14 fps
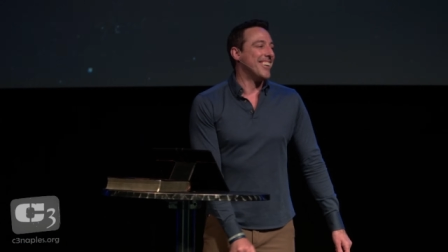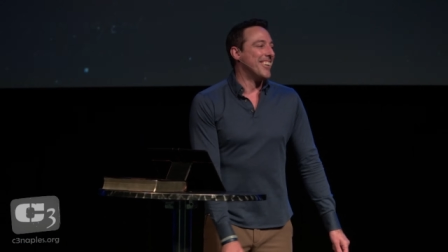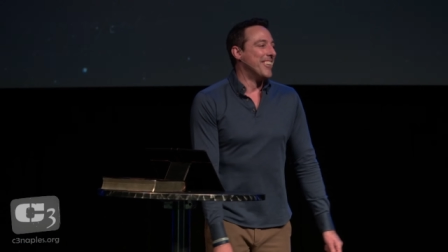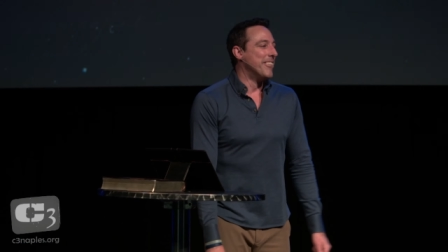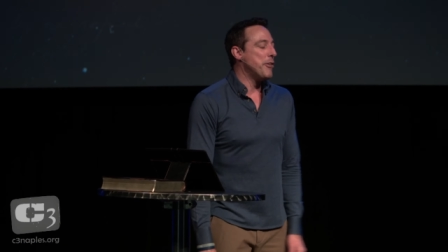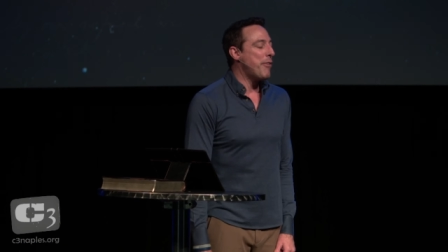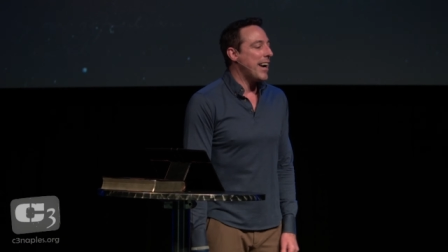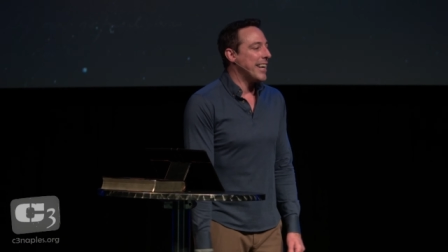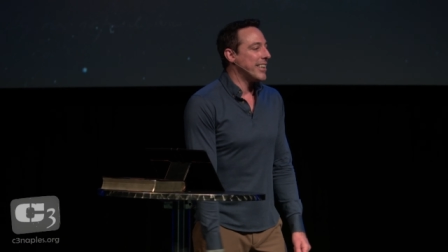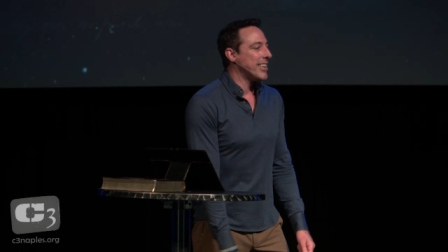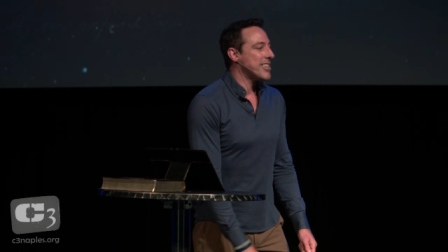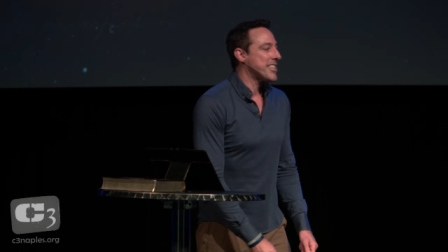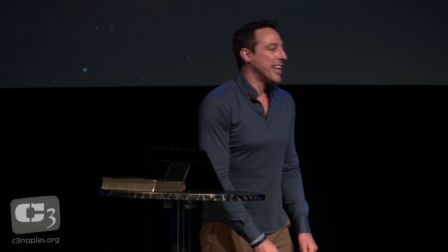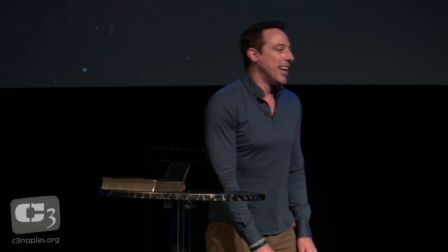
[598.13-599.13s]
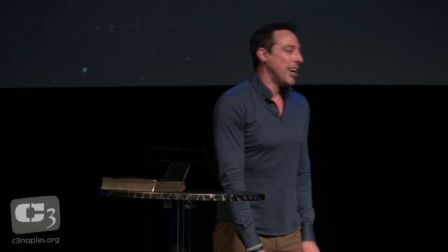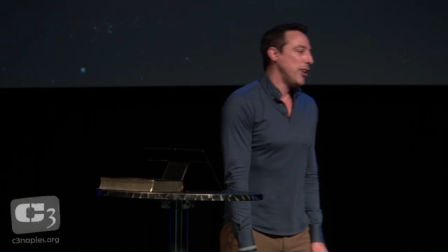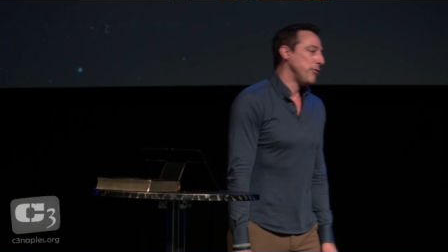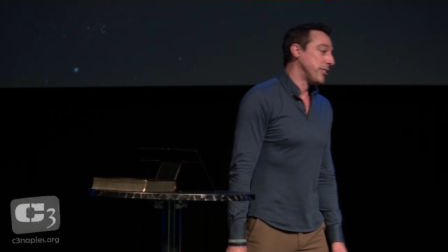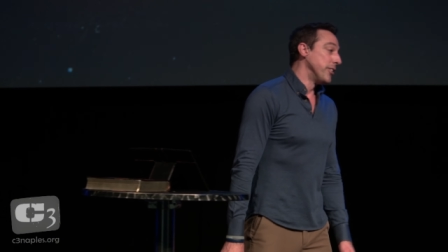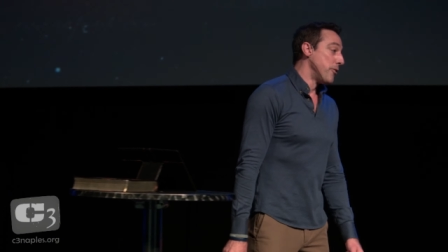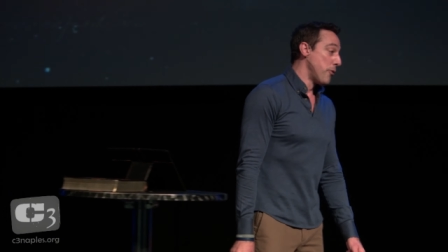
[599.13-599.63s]
We find ourselves
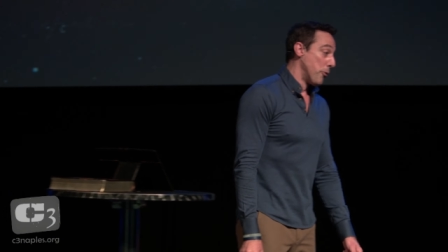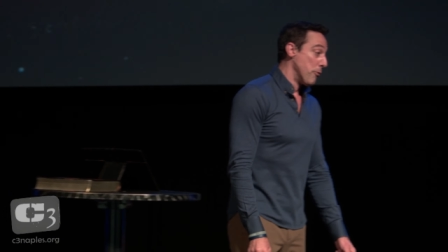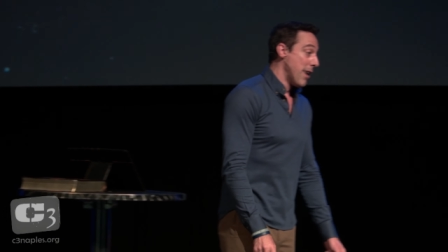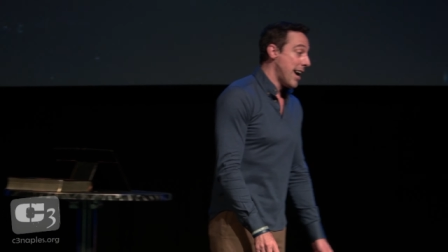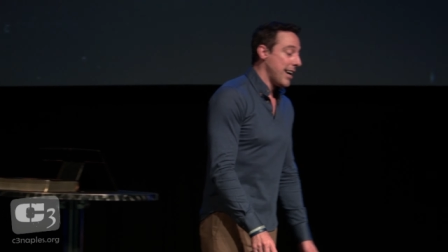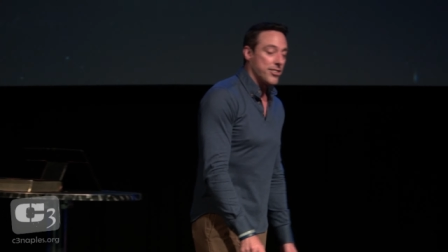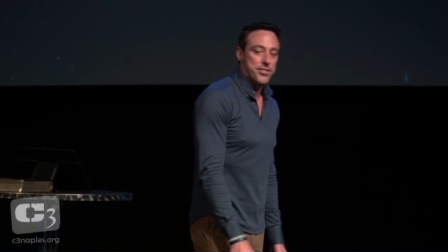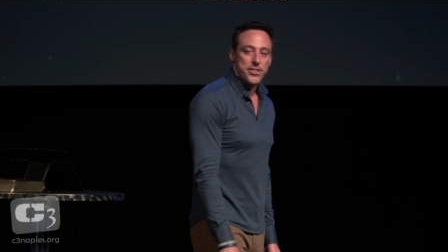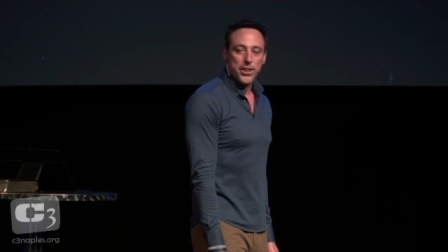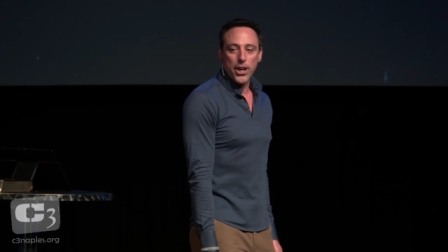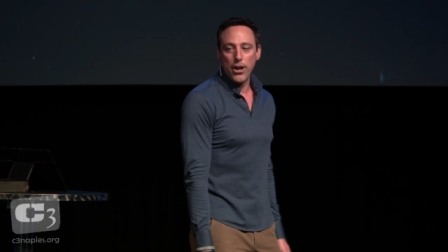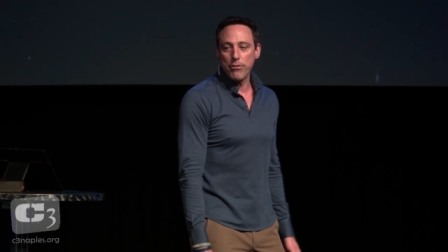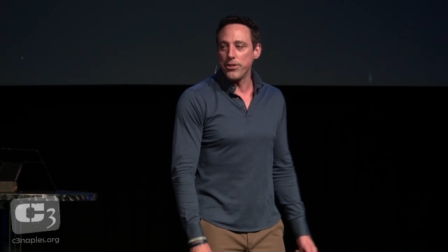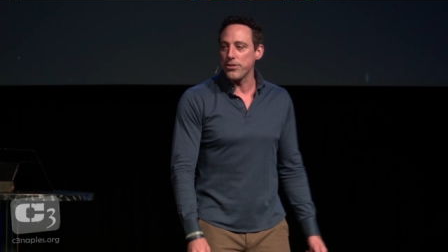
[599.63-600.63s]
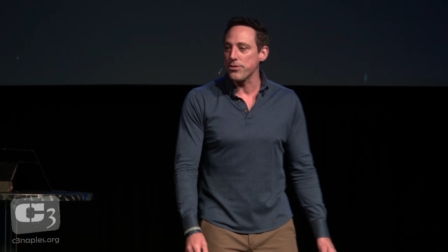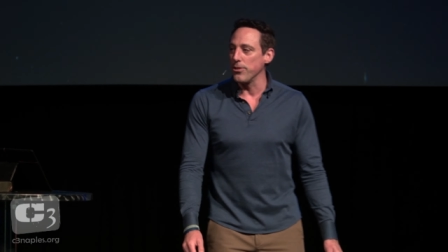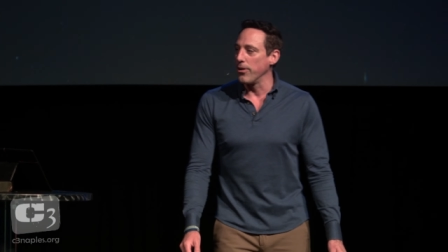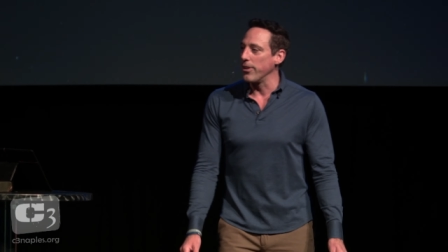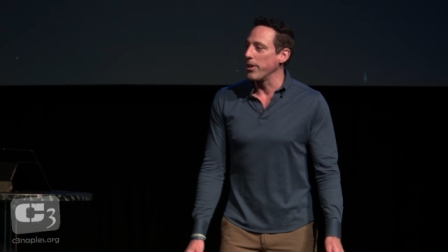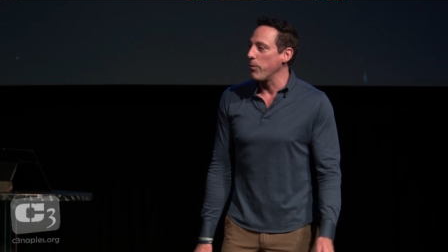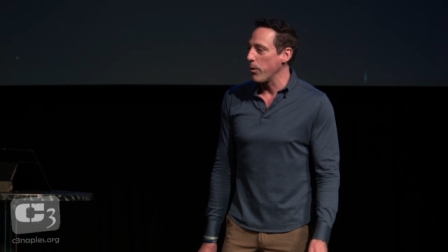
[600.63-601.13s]
in the rest of the
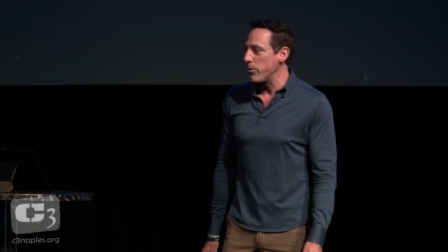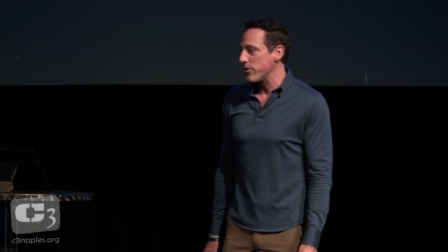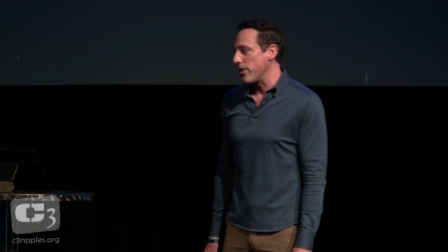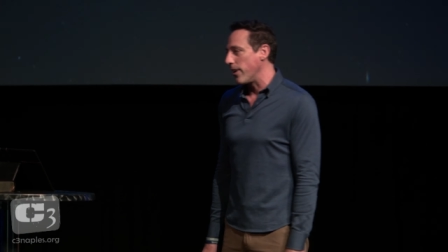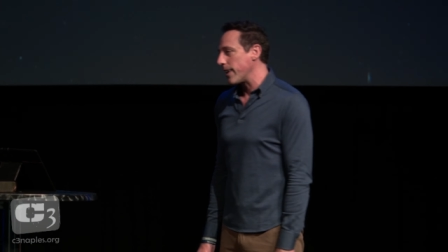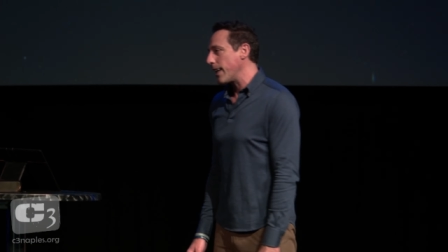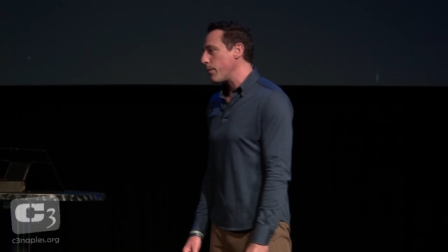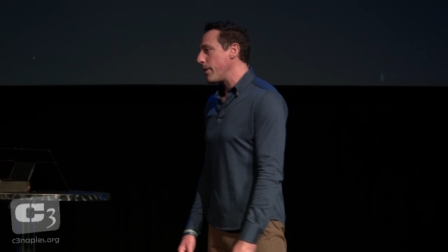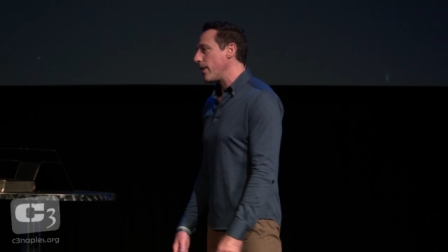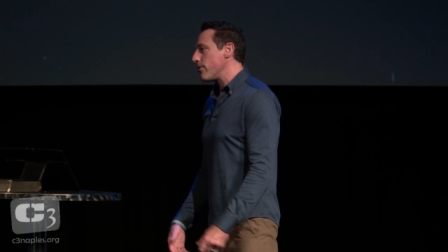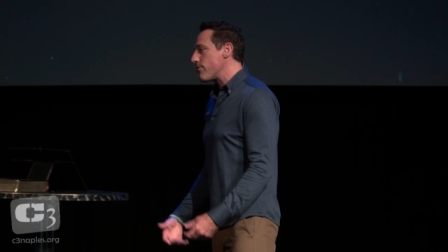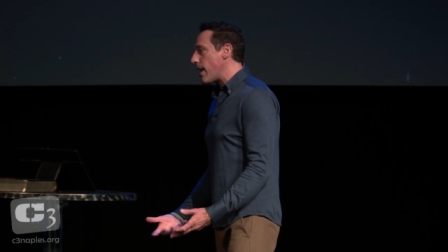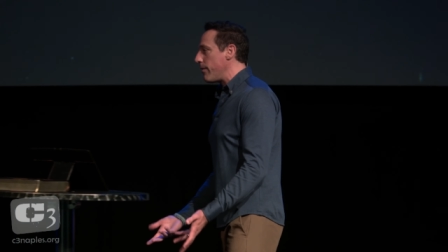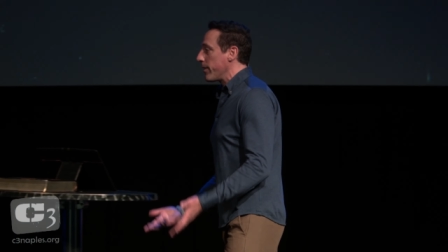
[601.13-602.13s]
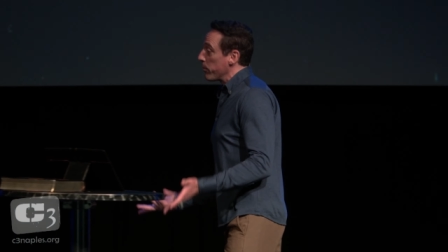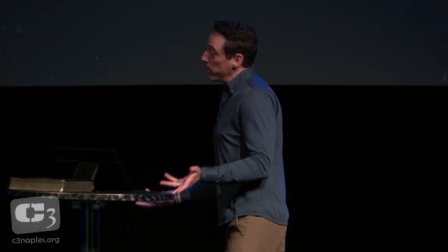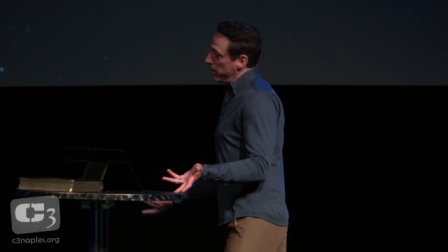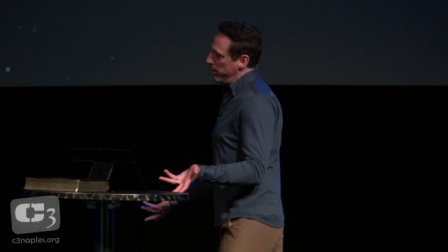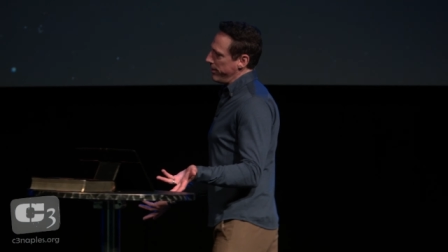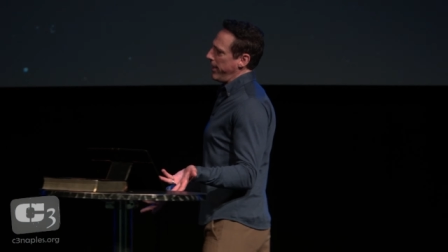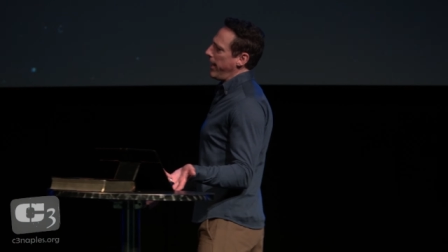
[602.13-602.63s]
story where we're talking about driving,
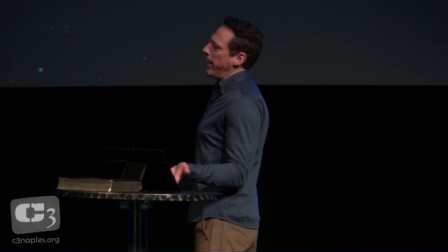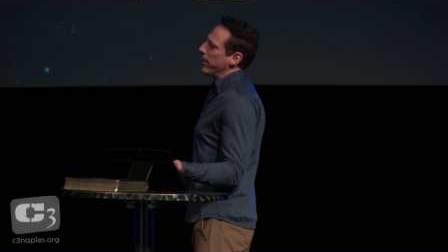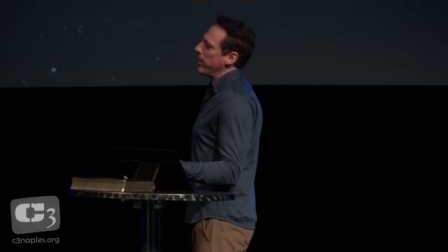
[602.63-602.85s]
because they had